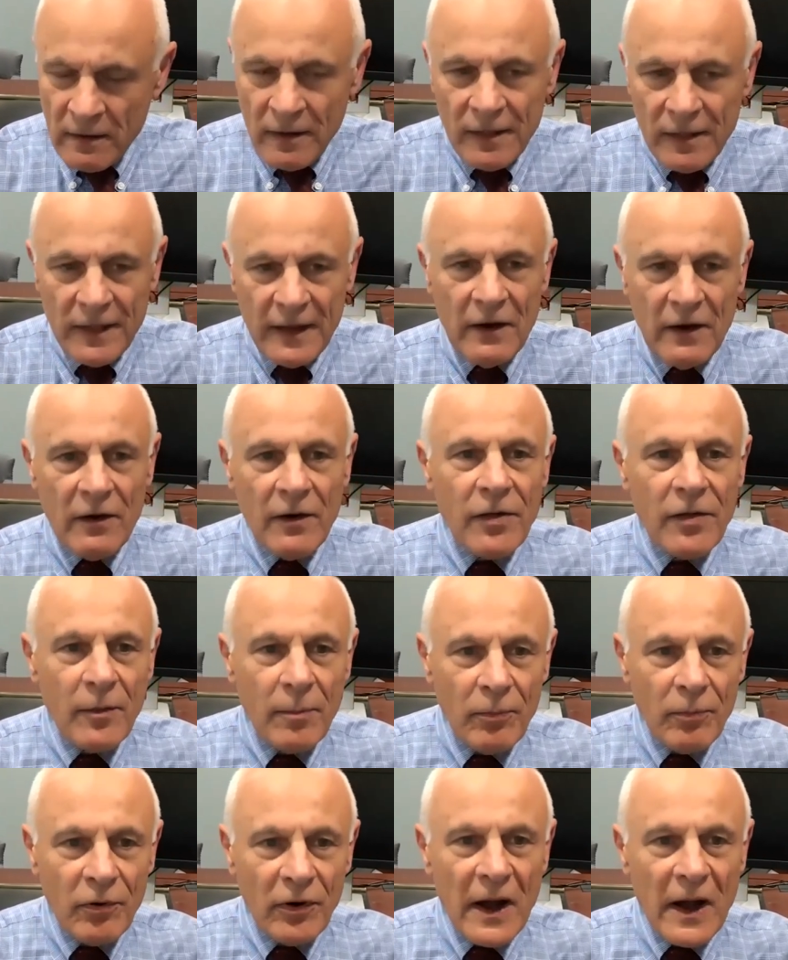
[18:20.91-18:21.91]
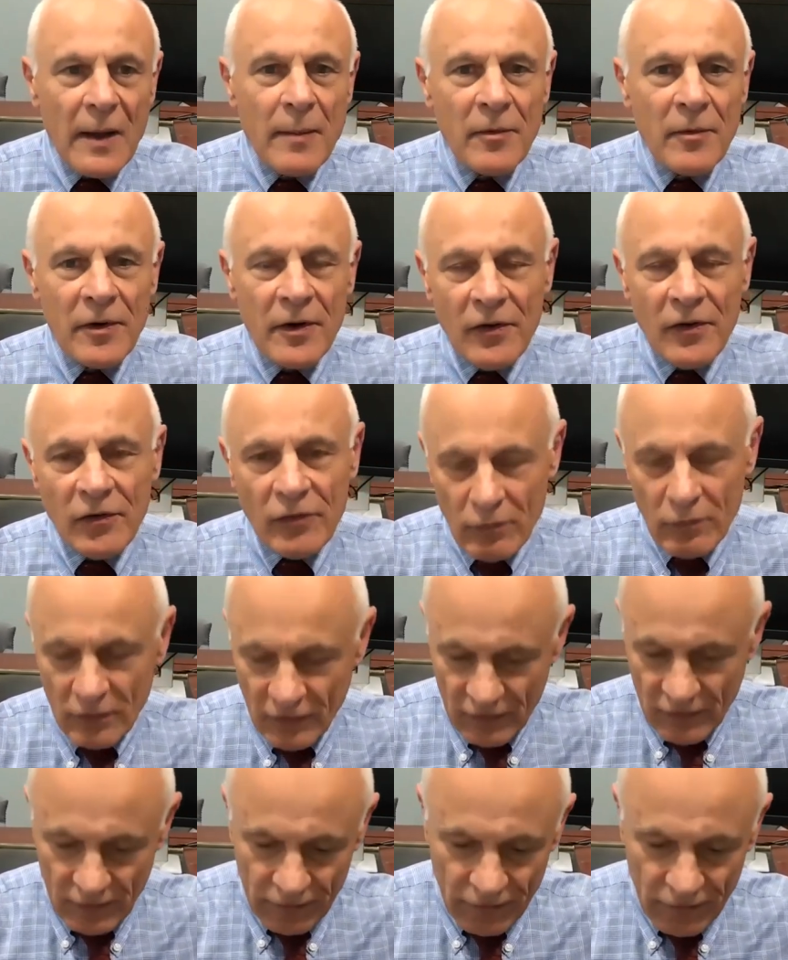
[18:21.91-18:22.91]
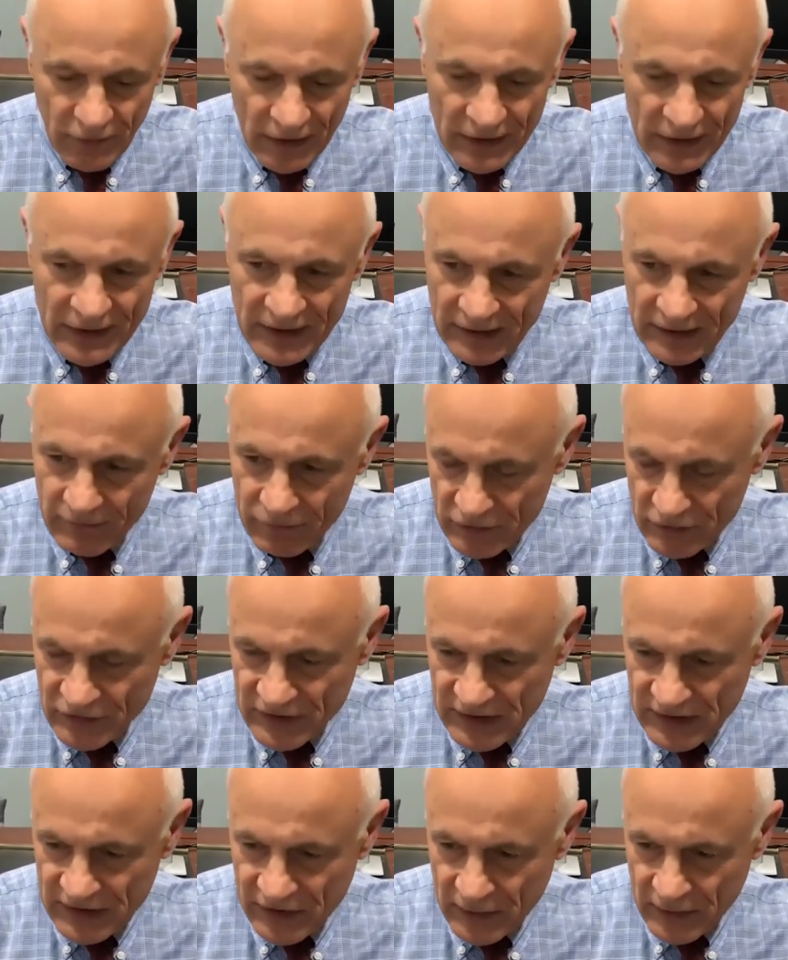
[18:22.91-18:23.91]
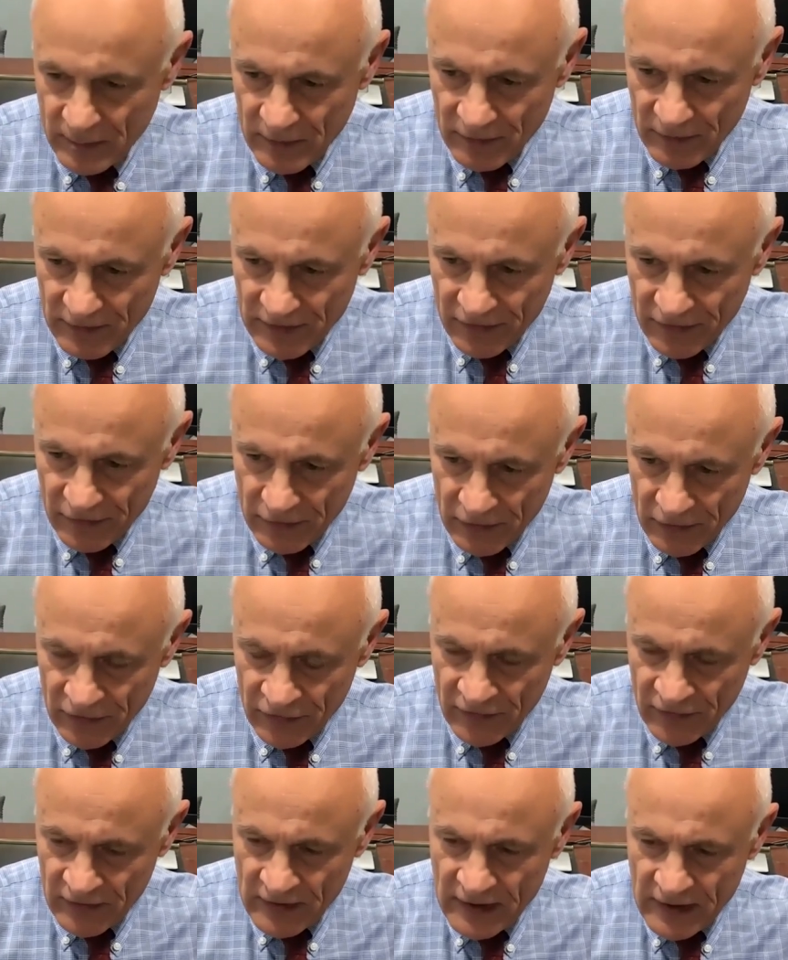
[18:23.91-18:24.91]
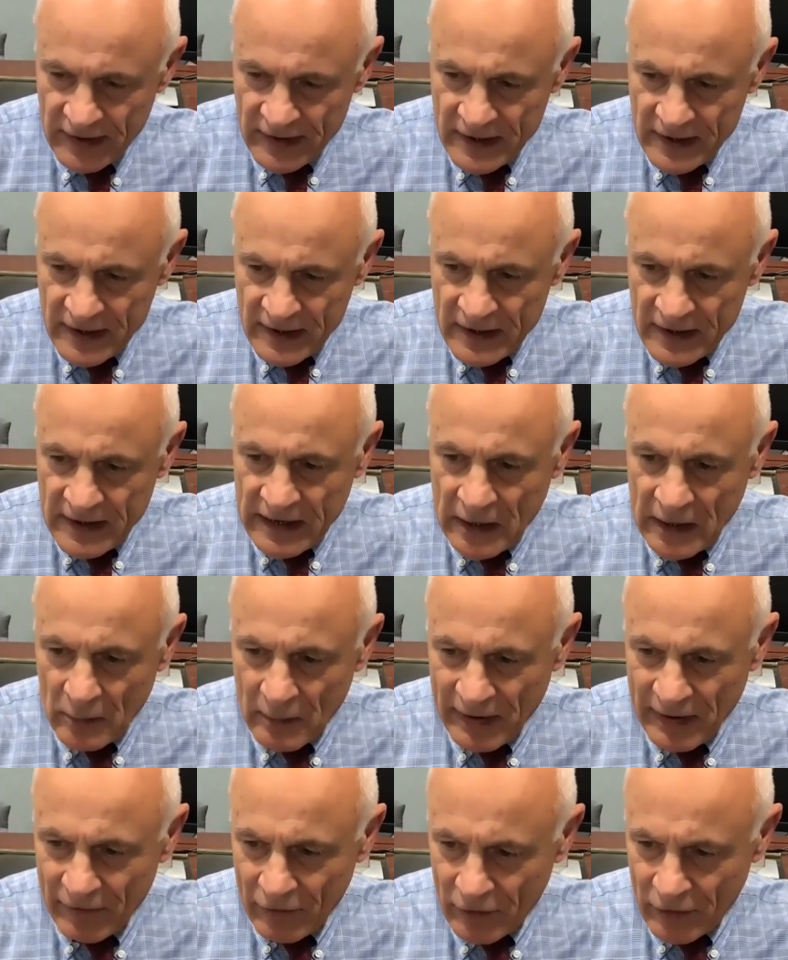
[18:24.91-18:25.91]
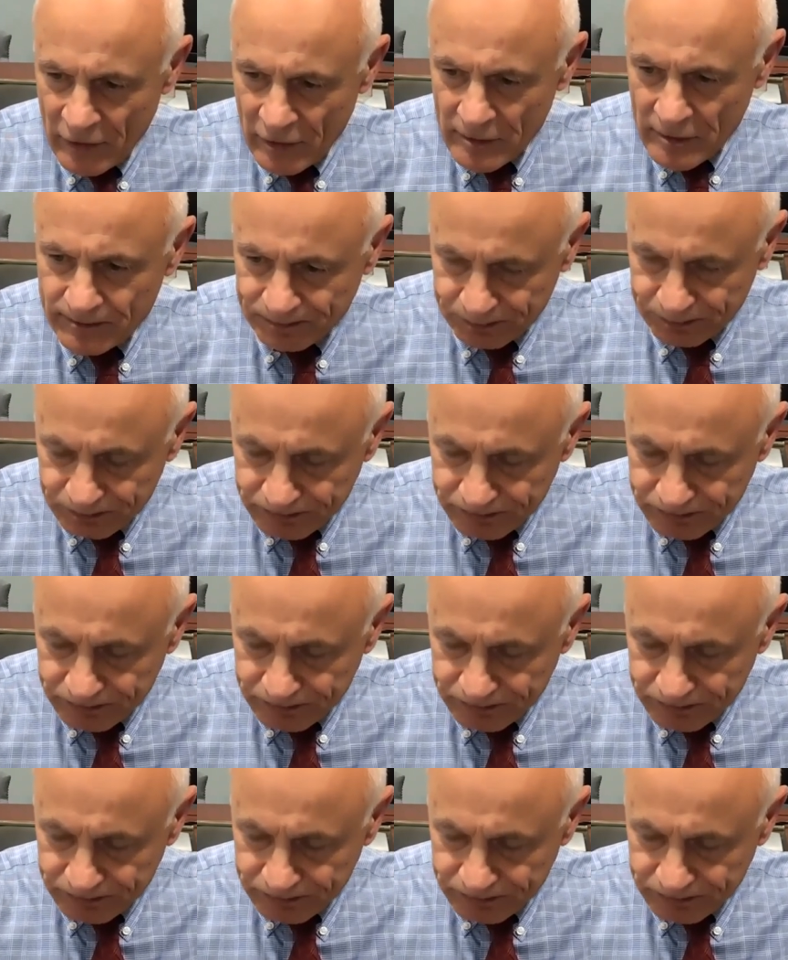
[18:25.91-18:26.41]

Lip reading: They are the primary source of funding for scleroderma research. However,